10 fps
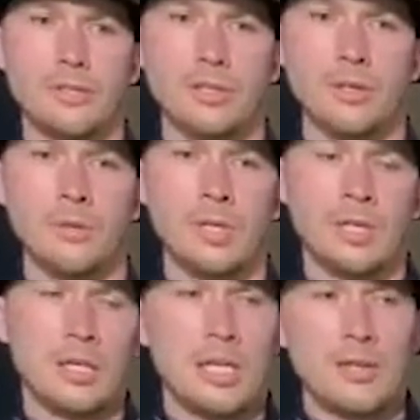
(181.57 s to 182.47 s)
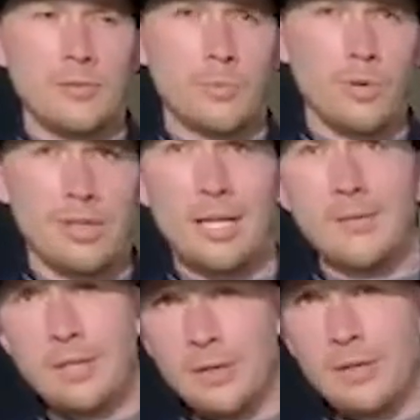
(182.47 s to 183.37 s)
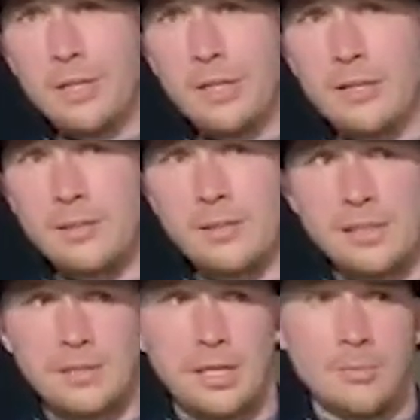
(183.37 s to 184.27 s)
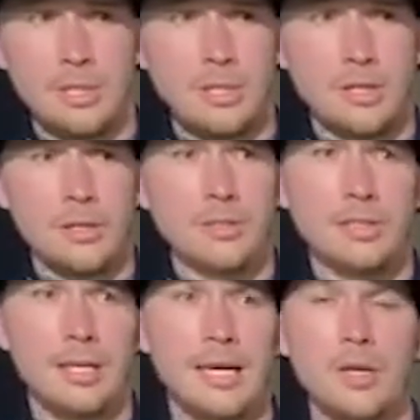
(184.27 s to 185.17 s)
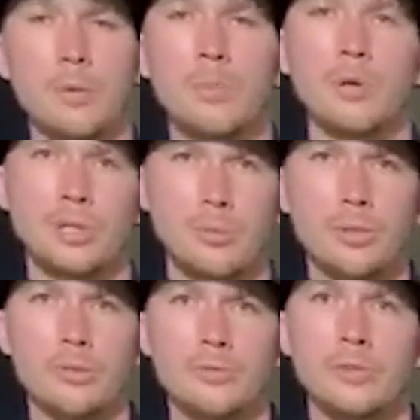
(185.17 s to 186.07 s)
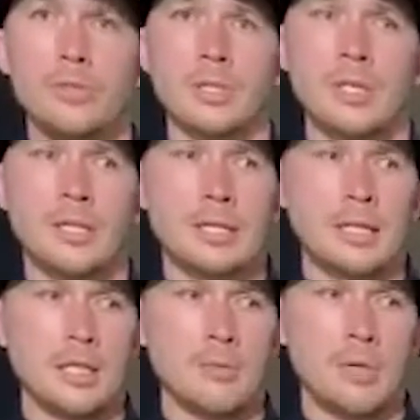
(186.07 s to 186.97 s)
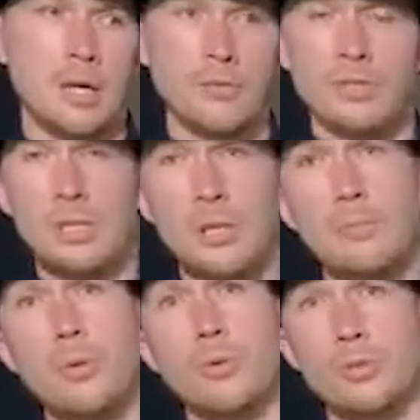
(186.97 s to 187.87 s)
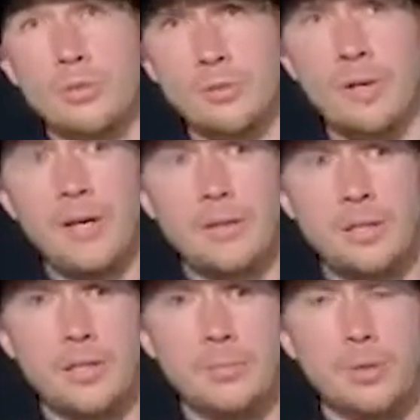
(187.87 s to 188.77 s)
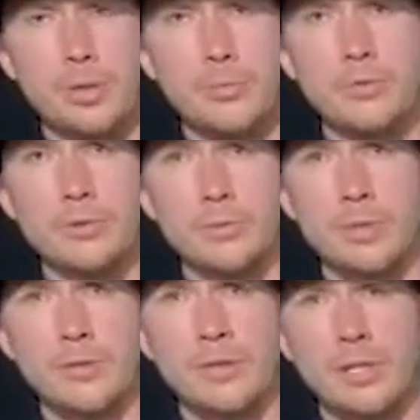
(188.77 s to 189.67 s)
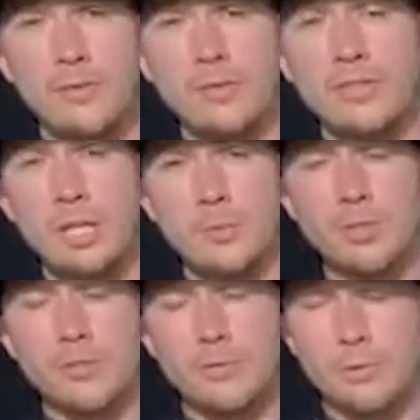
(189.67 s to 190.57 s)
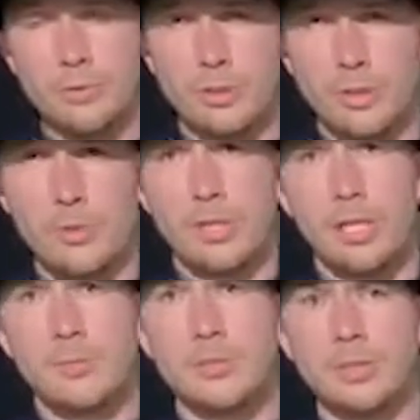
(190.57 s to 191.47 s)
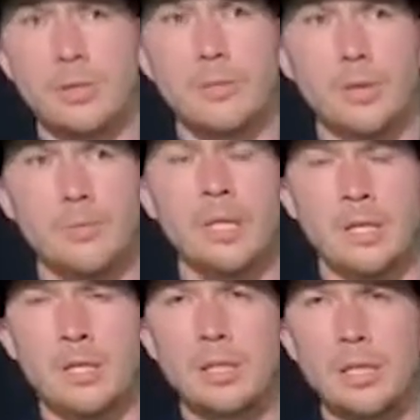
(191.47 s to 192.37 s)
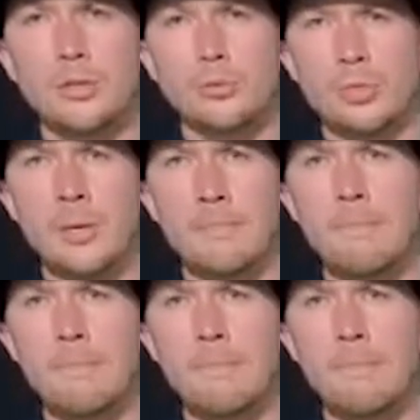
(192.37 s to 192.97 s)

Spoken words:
So even without it on it, it's helped me understand how the body moves, and obviously the importance of how the body moves as well in the different segments of torso and hips. So yeah, 100%.